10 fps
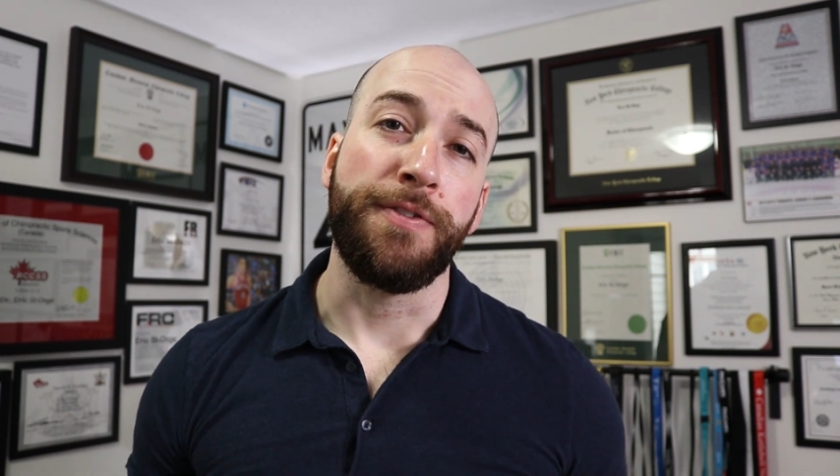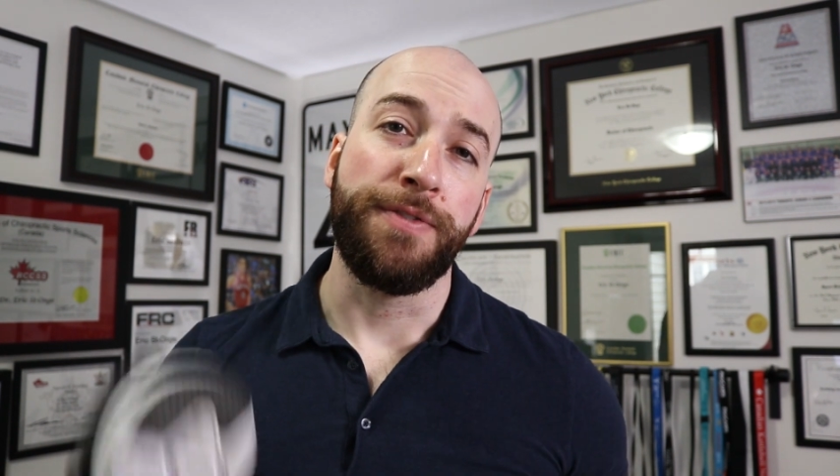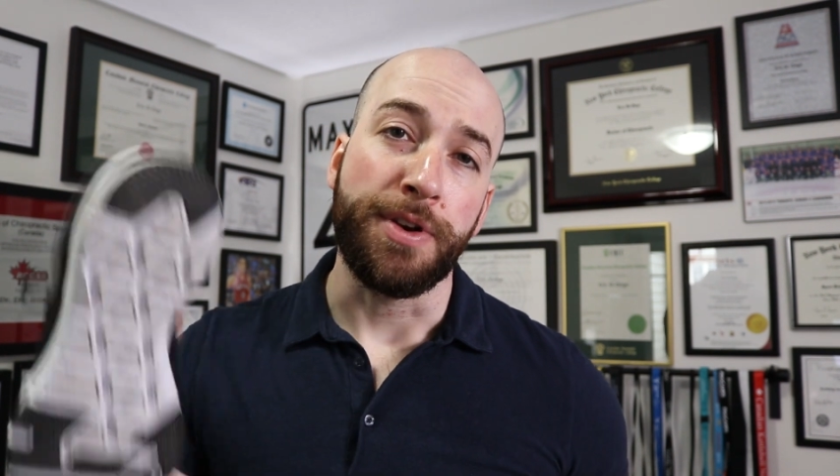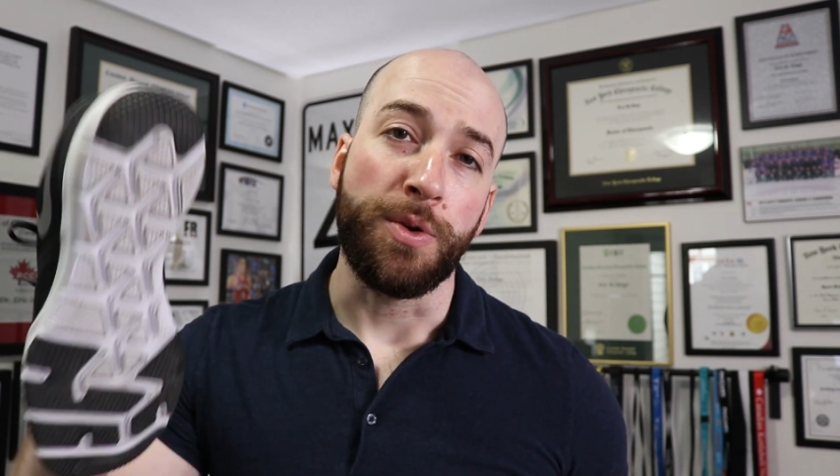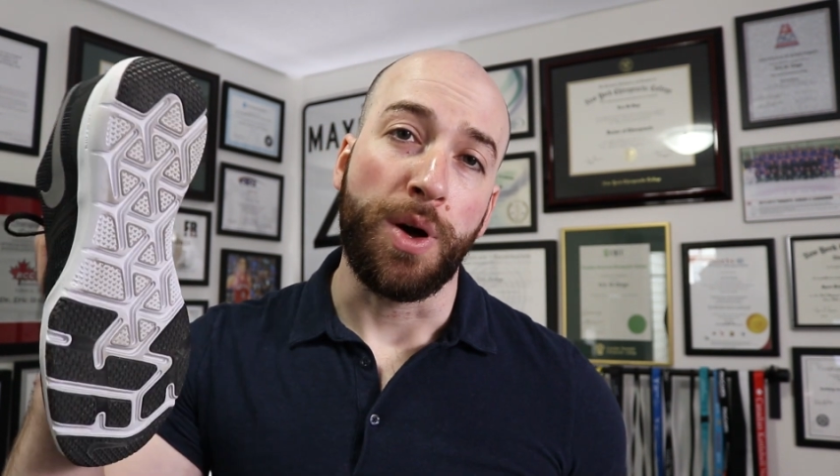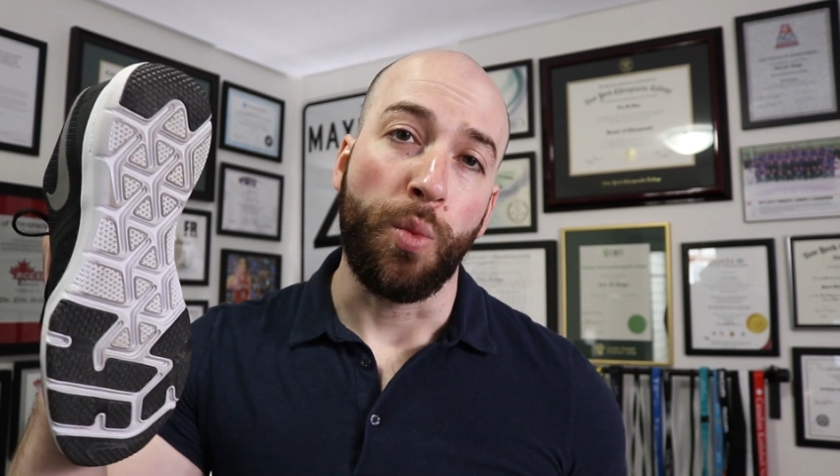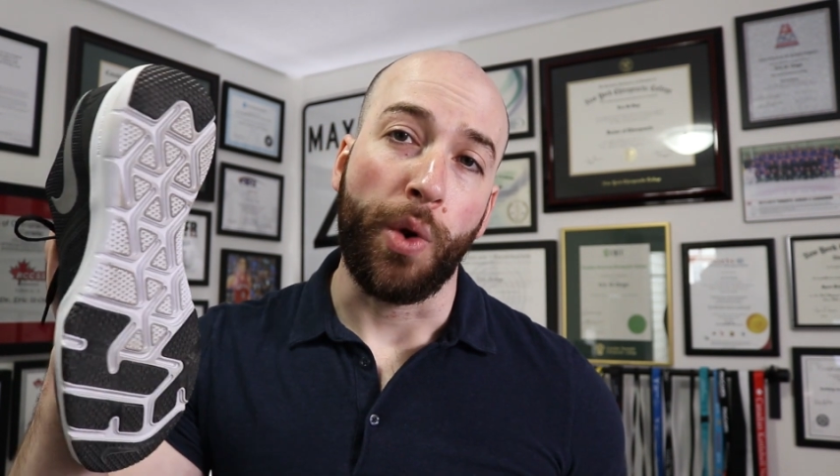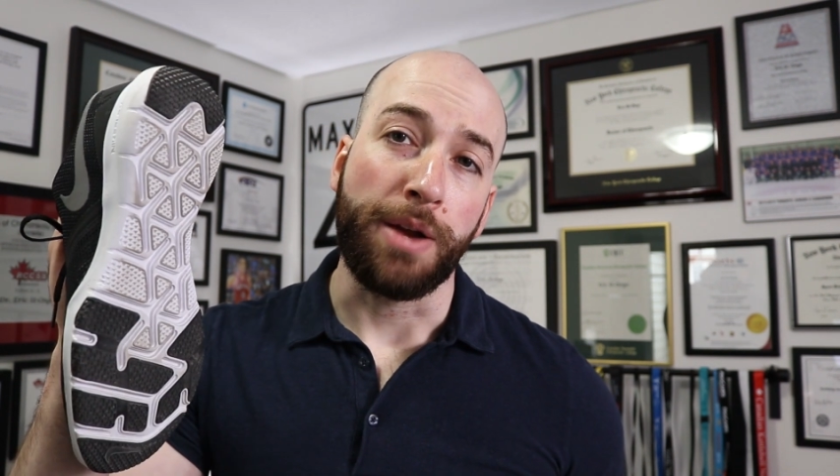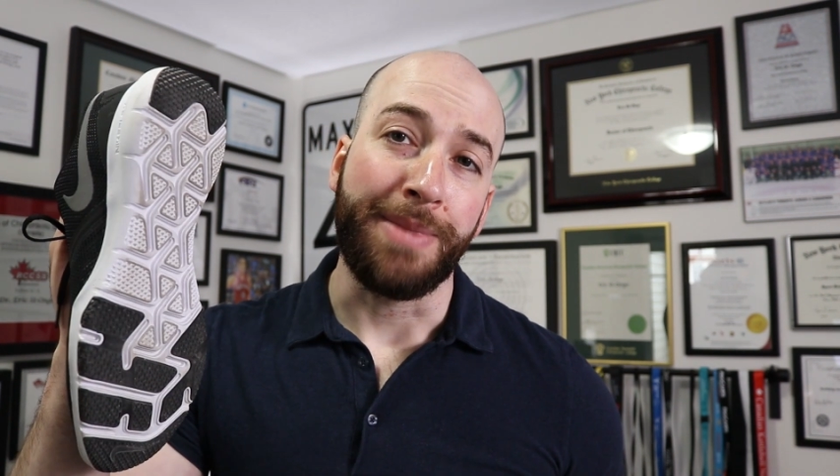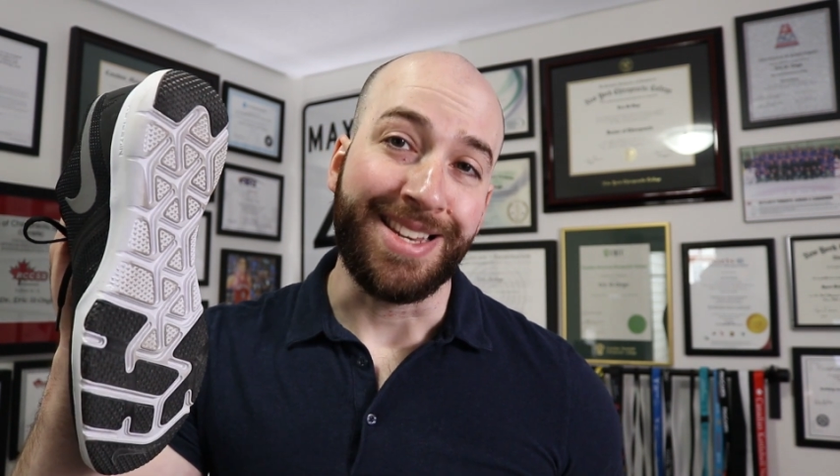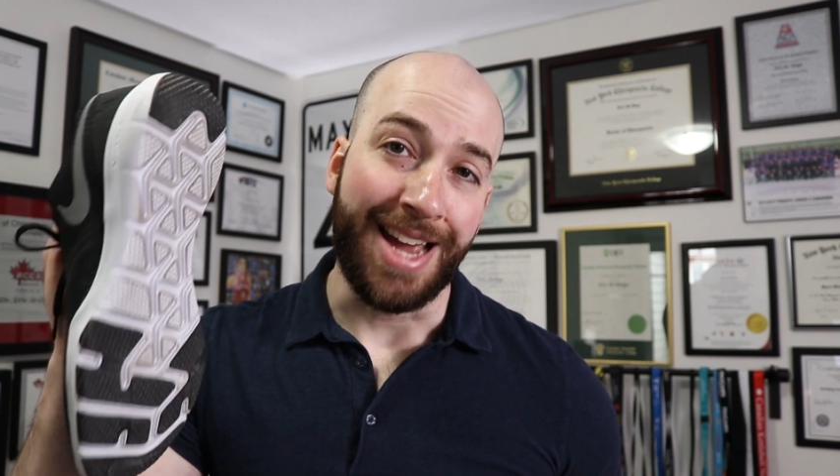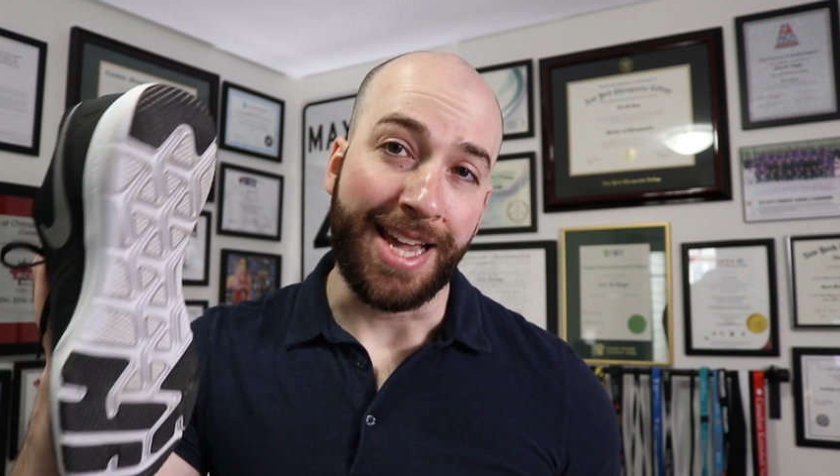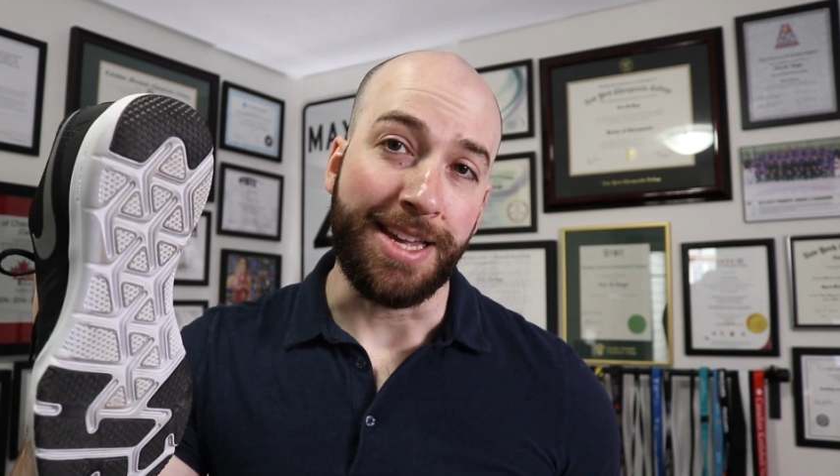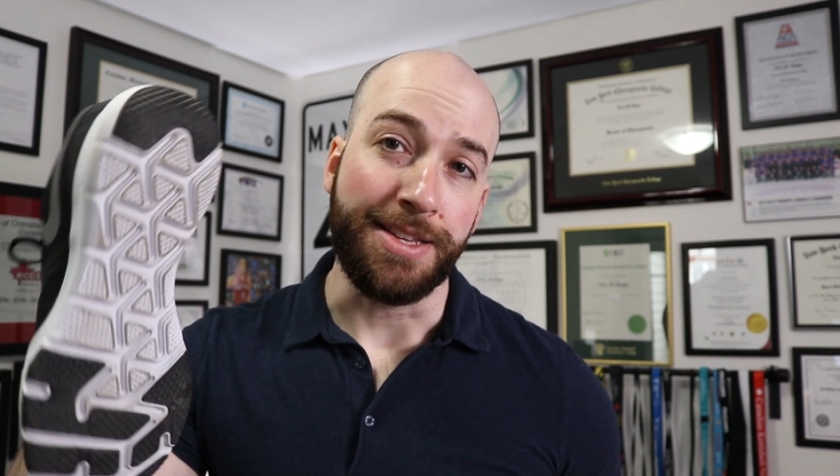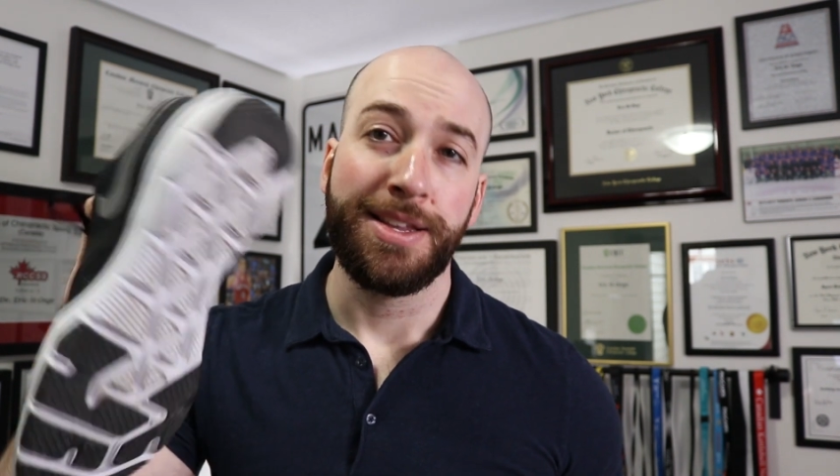foot while wearing my
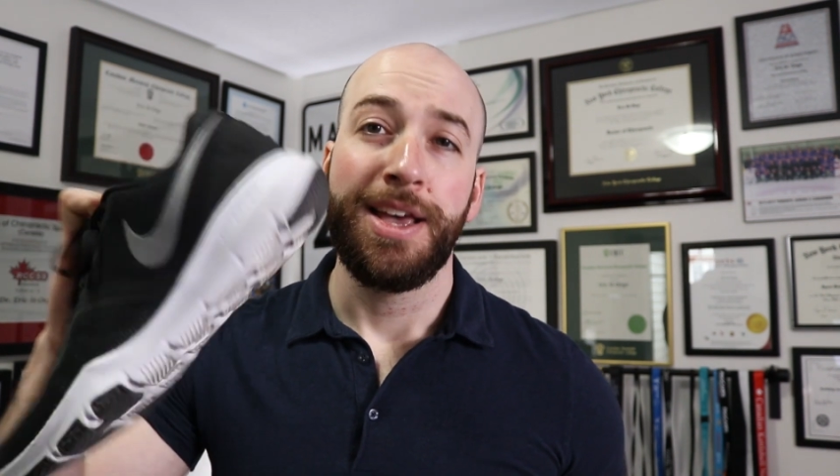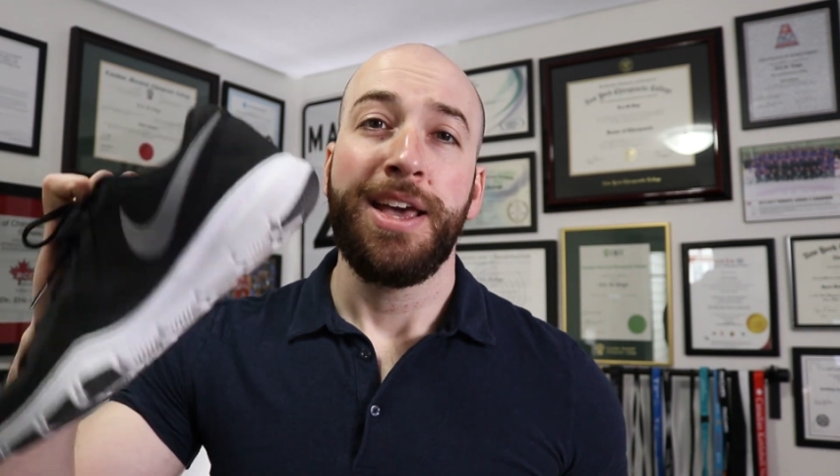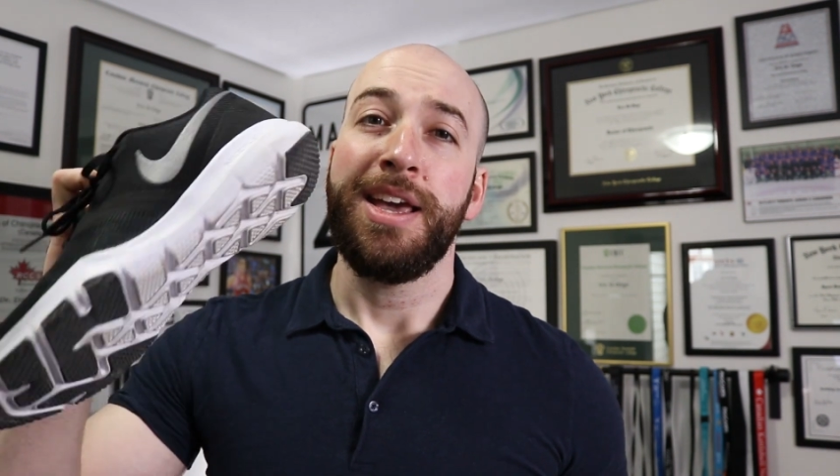Nikes,